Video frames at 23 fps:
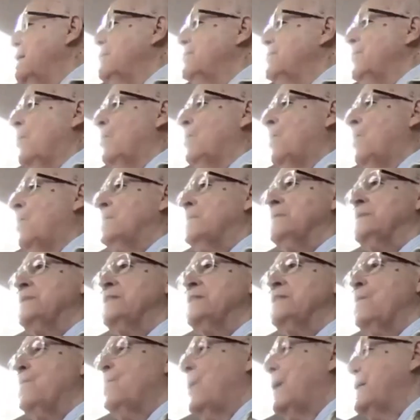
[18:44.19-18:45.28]
But what was
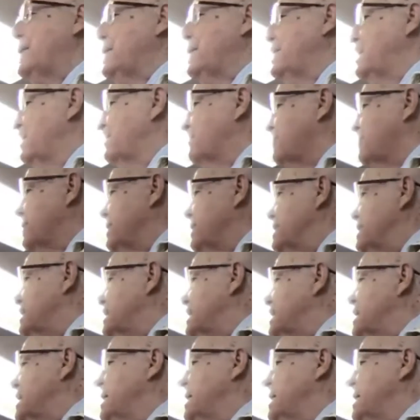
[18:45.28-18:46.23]
the one difference?